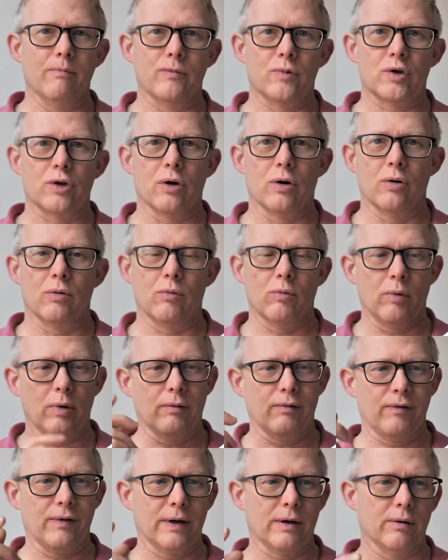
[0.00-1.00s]
So
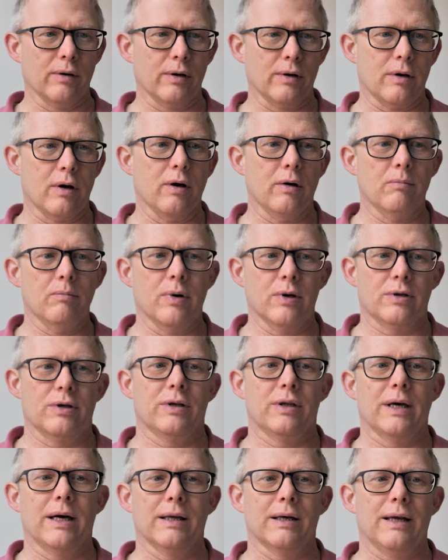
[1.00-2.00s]
we'll figure out how
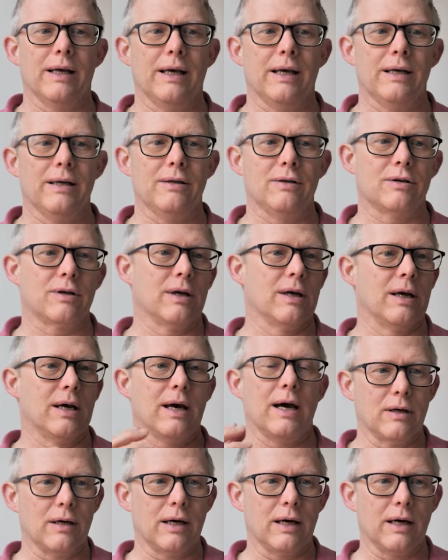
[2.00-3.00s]
much that is
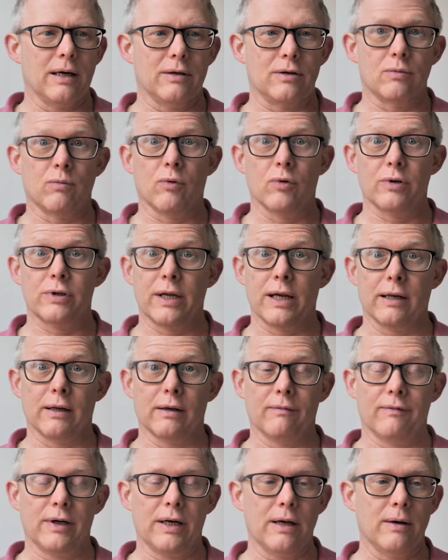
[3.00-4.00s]
towards the end
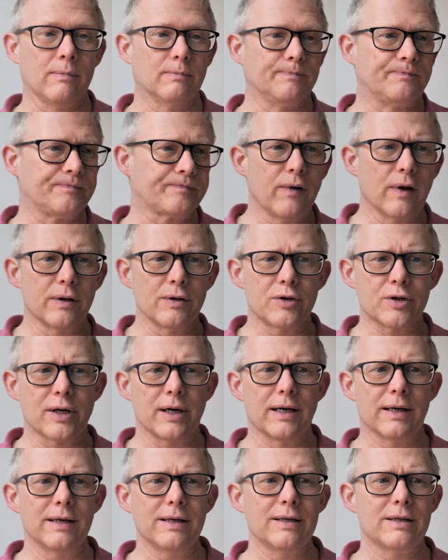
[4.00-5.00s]
of the video. Fund
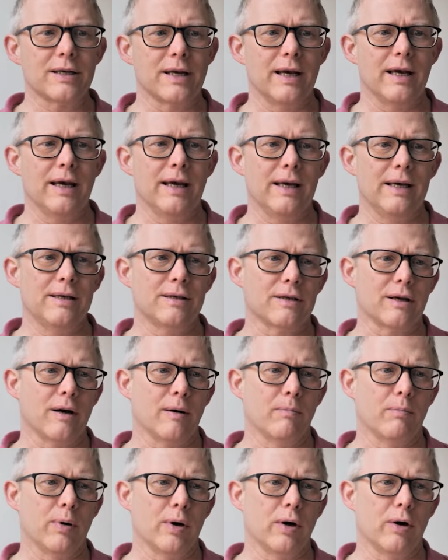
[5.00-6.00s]
size is
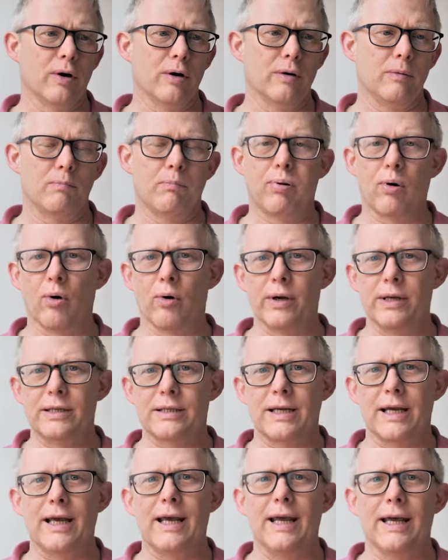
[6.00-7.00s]
about
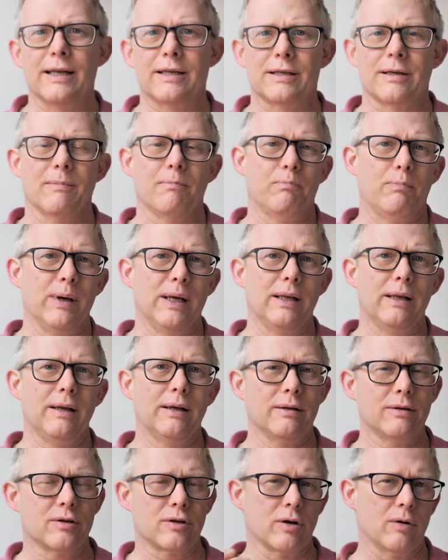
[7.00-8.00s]
0.8
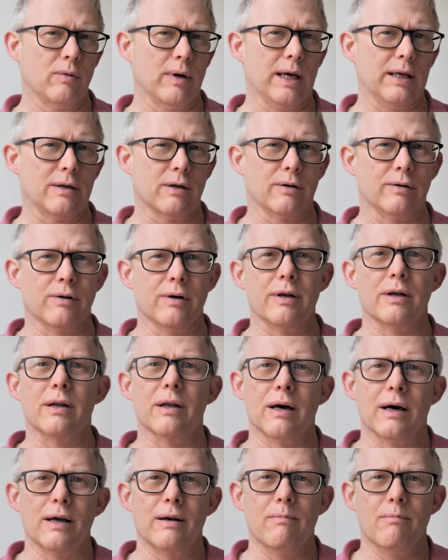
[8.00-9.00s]
billion, so
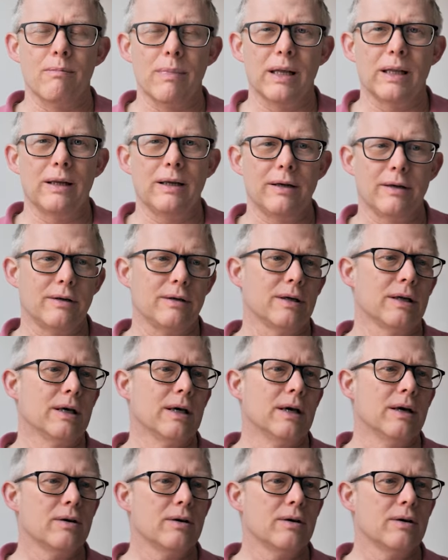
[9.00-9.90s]
809 million.